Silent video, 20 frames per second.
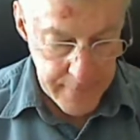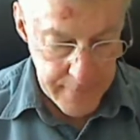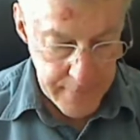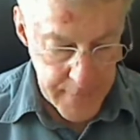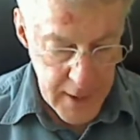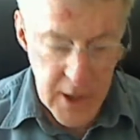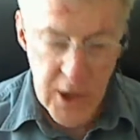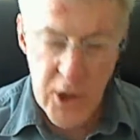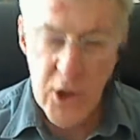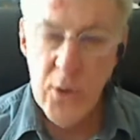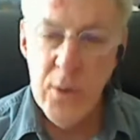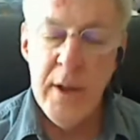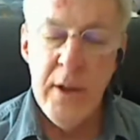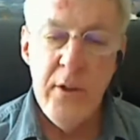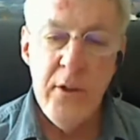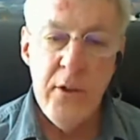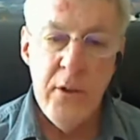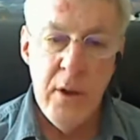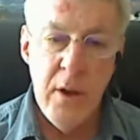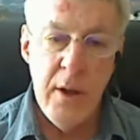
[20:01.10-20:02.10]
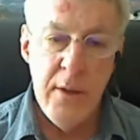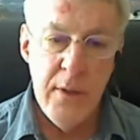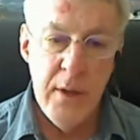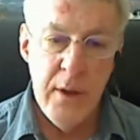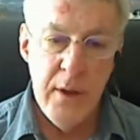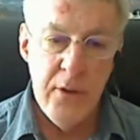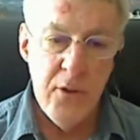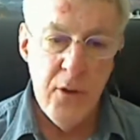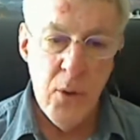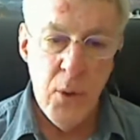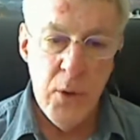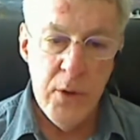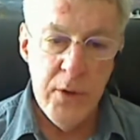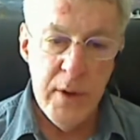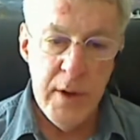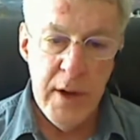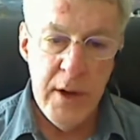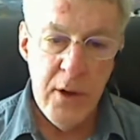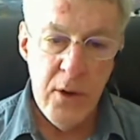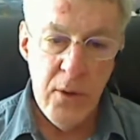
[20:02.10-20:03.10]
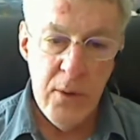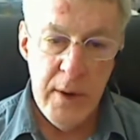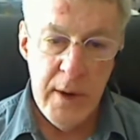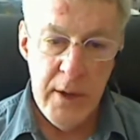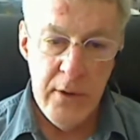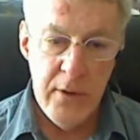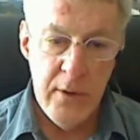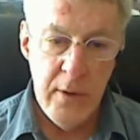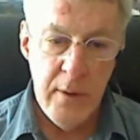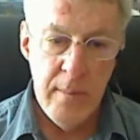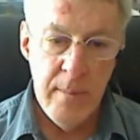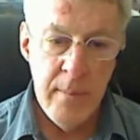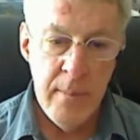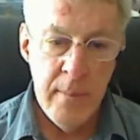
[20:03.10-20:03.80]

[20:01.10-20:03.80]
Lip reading: Indonesia, I think, schools in Indonesia.